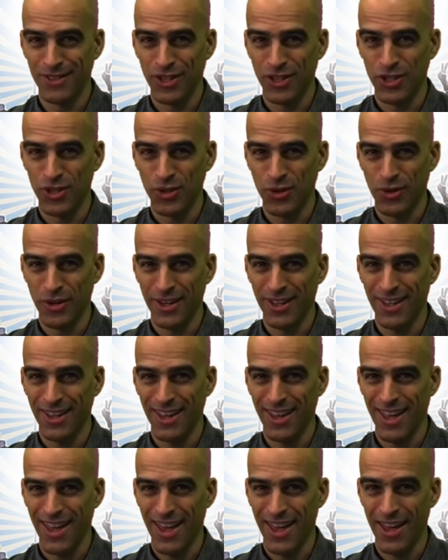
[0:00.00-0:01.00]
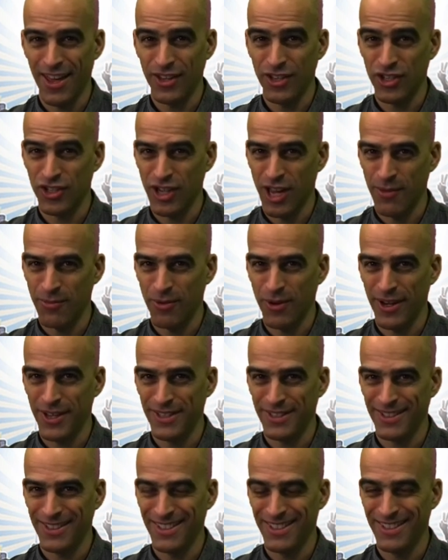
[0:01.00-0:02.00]
Enjoy, and shop
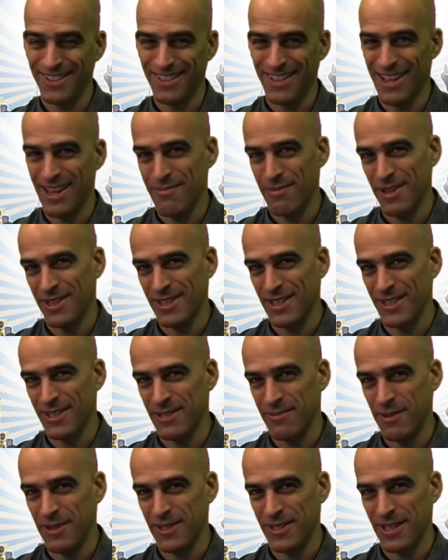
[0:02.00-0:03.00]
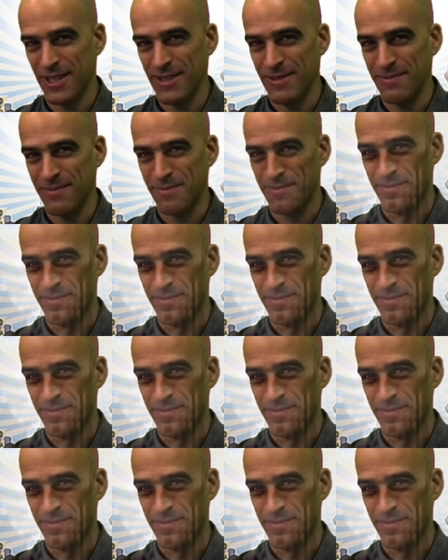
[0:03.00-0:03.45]
wisely. I'm Atik Zabinski.